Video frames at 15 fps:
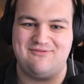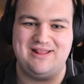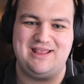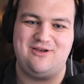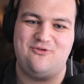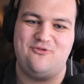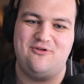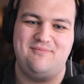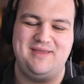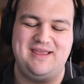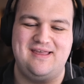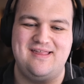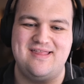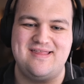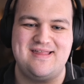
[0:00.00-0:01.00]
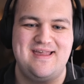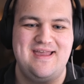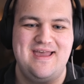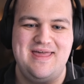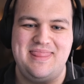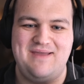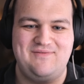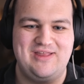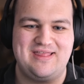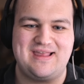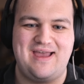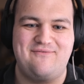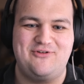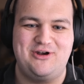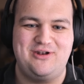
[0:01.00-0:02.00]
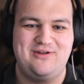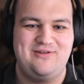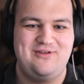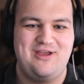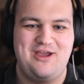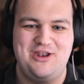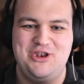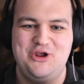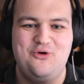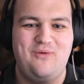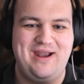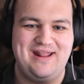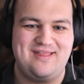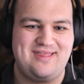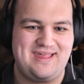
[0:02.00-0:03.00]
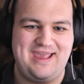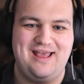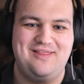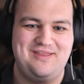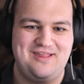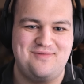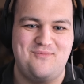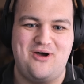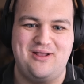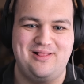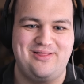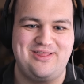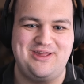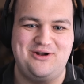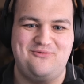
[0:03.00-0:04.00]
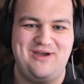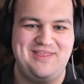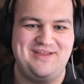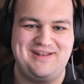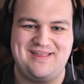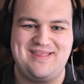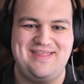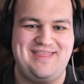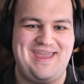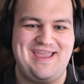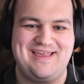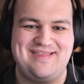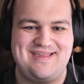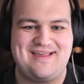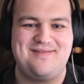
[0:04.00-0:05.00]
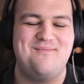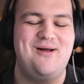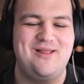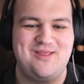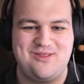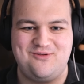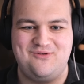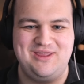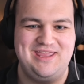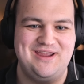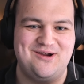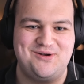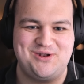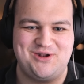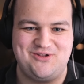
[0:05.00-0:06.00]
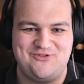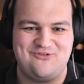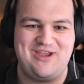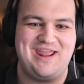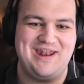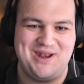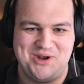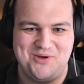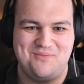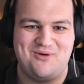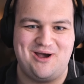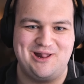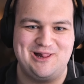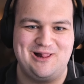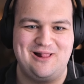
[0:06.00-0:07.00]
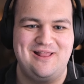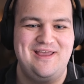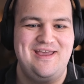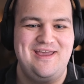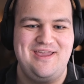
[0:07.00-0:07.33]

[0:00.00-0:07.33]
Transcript: really cool because they've discovered a new way to scale these models in a way that doesn't take six months to a year to train a new model.